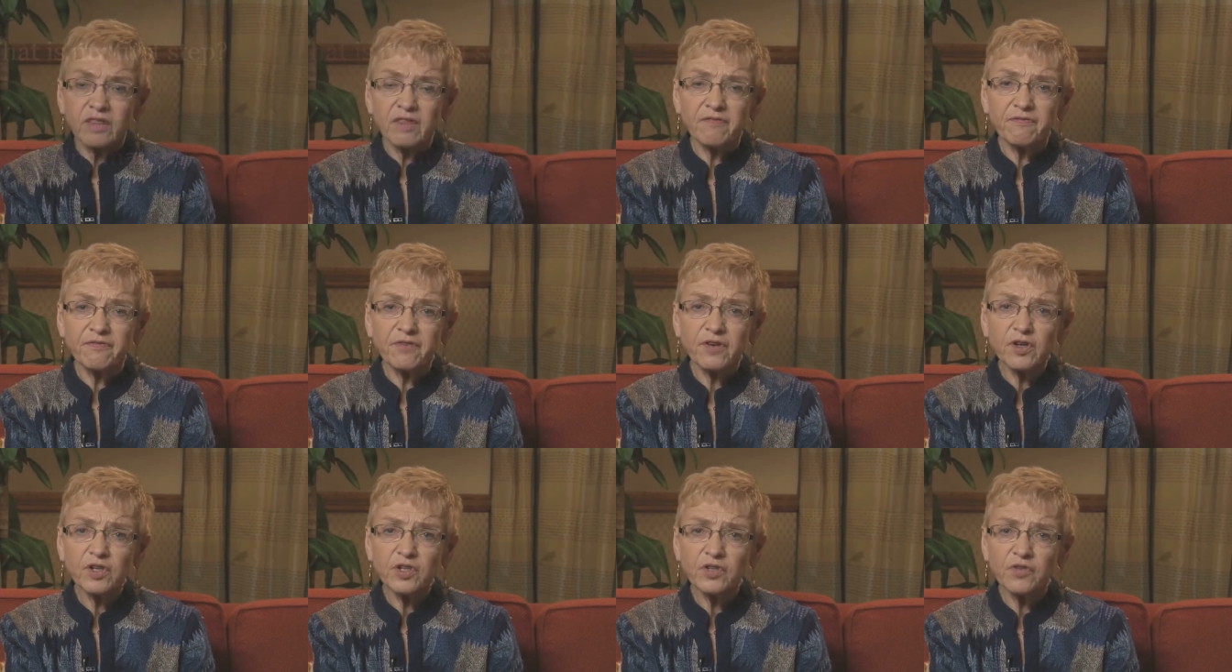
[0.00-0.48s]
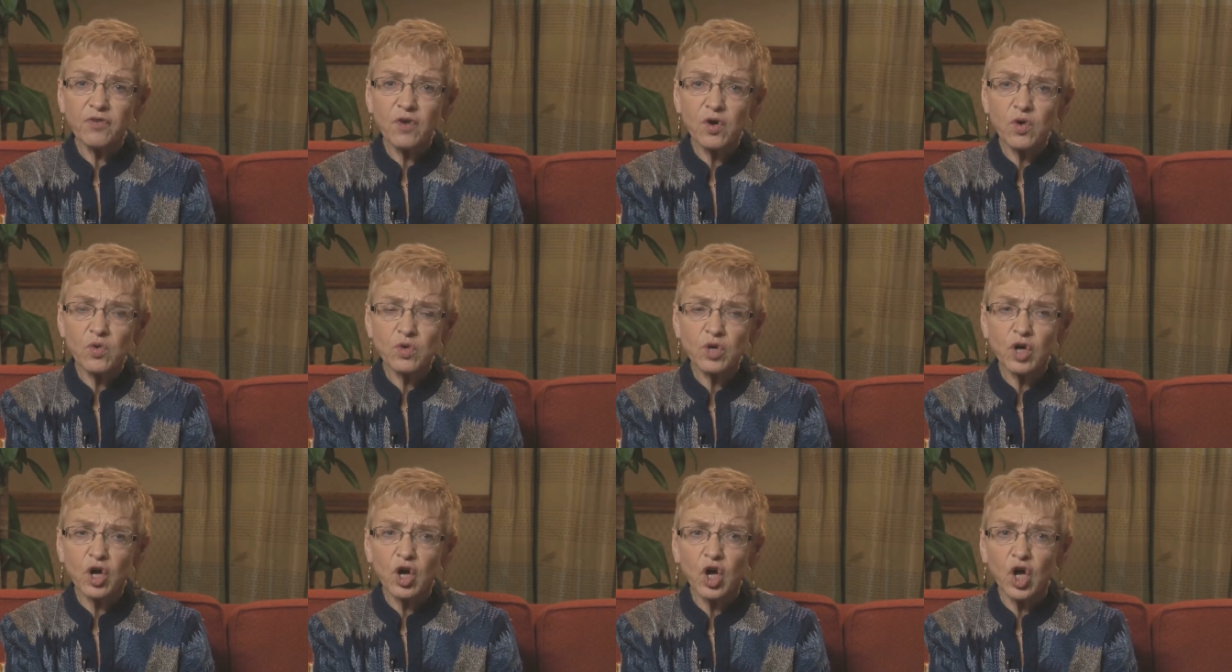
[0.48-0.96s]
The first
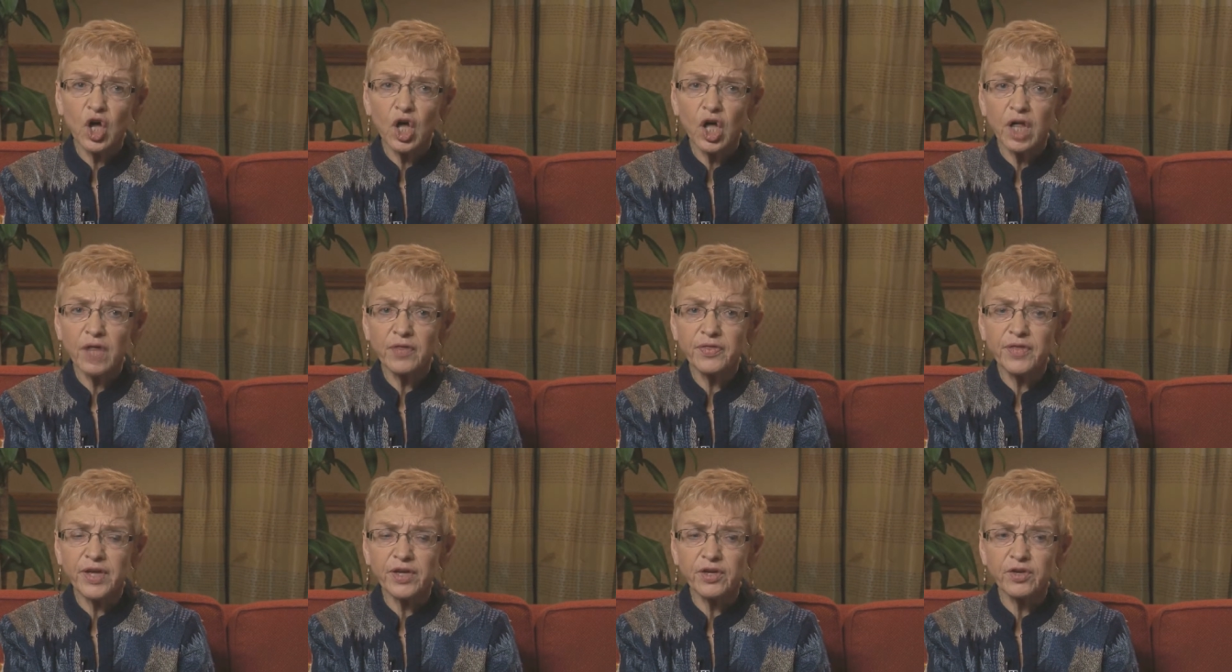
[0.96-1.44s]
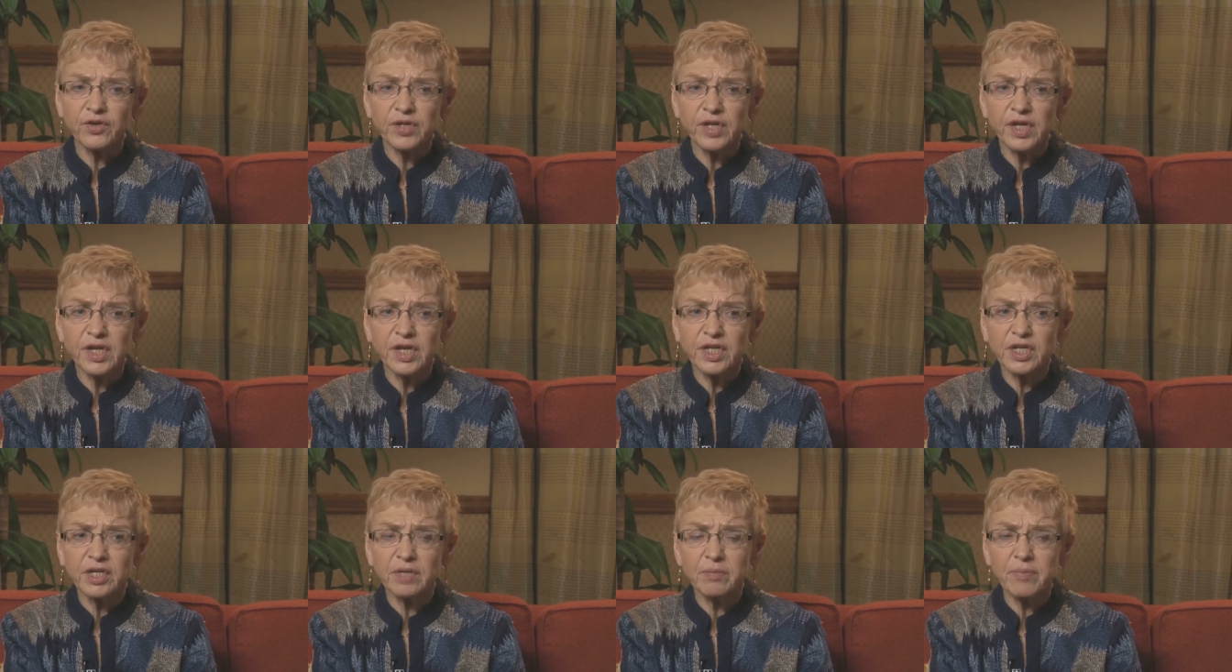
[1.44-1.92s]
phone call that you
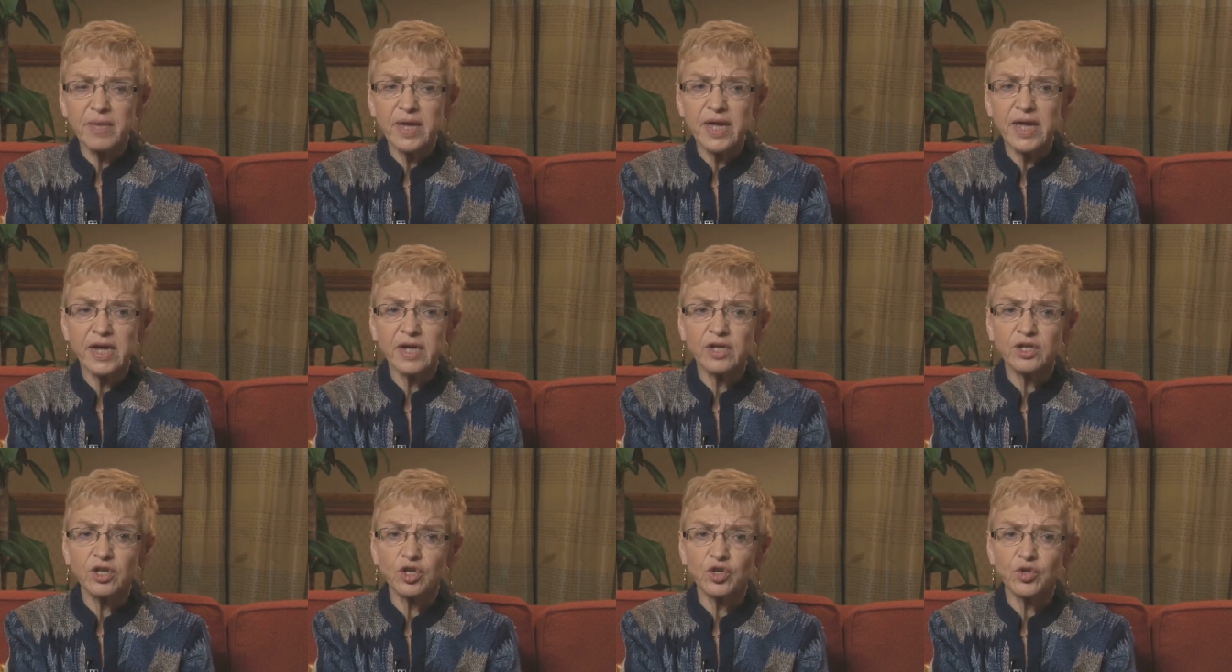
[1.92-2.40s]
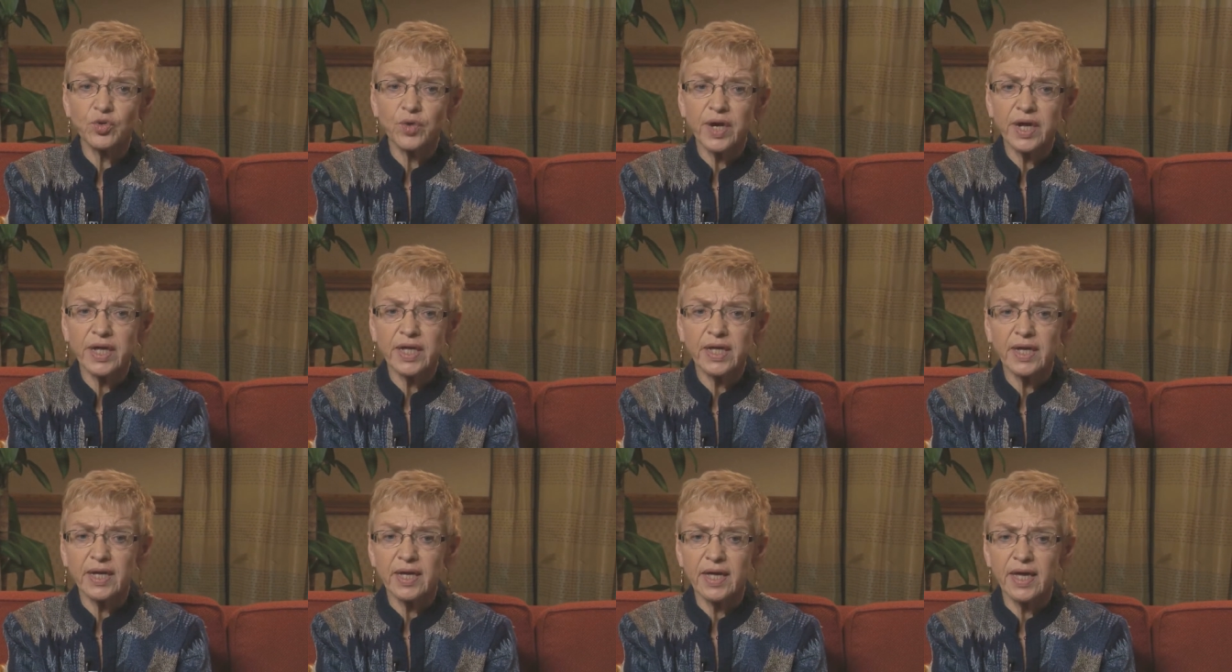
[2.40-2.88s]
need to make to try
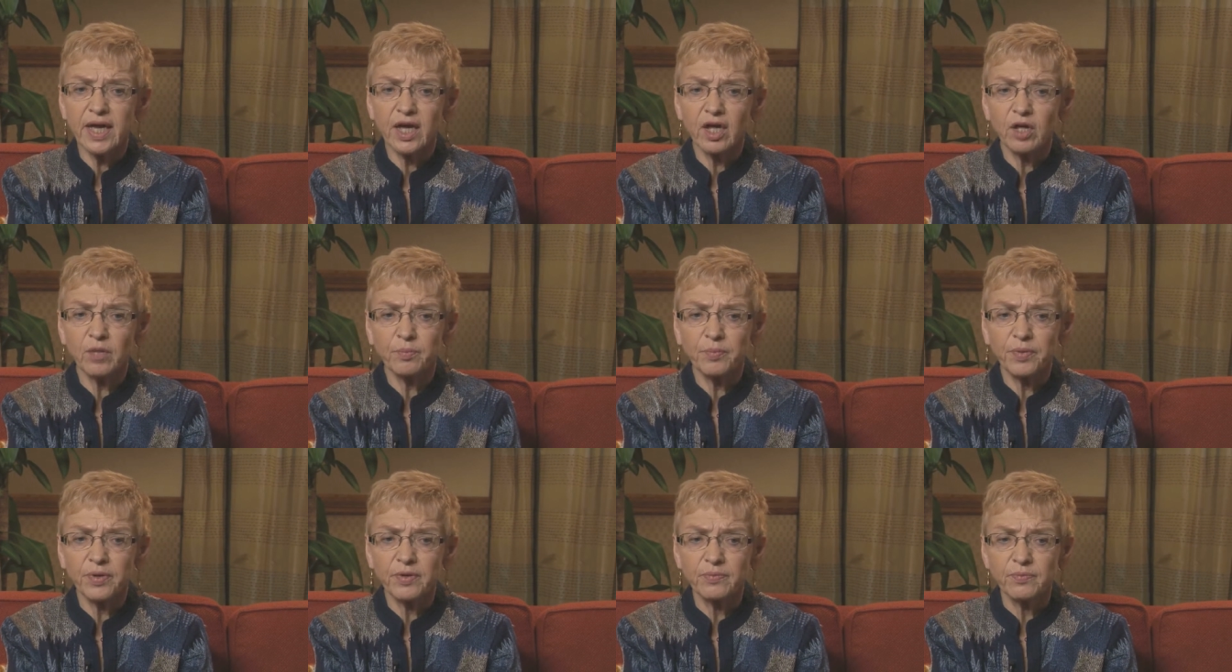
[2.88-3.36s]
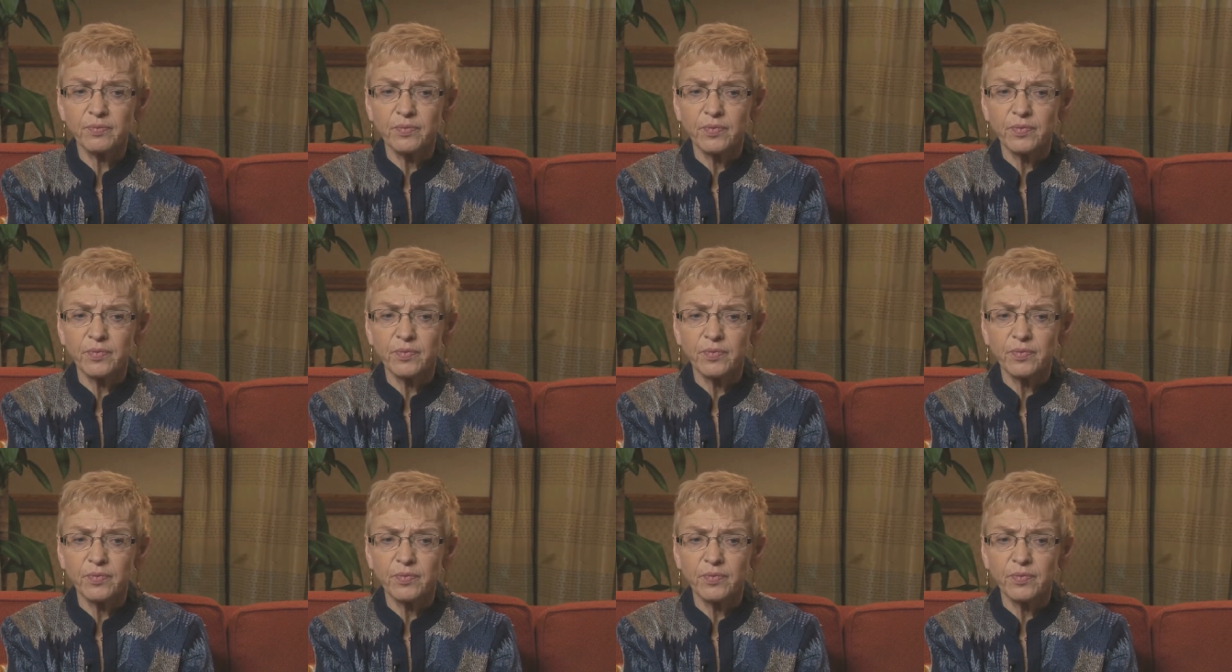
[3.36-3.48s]
to help